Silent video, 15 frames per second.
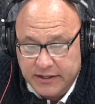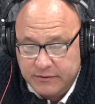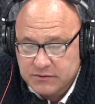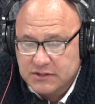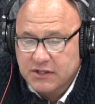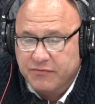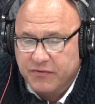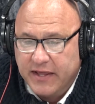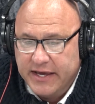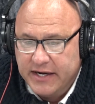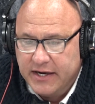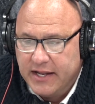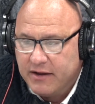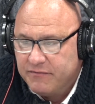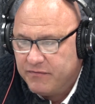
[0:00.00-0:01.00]
it was
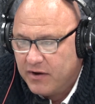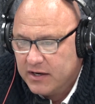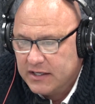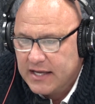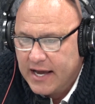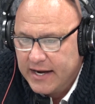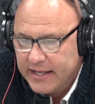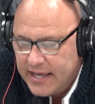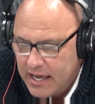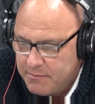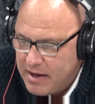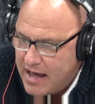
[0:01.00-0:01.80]
deflated. That fun kind of came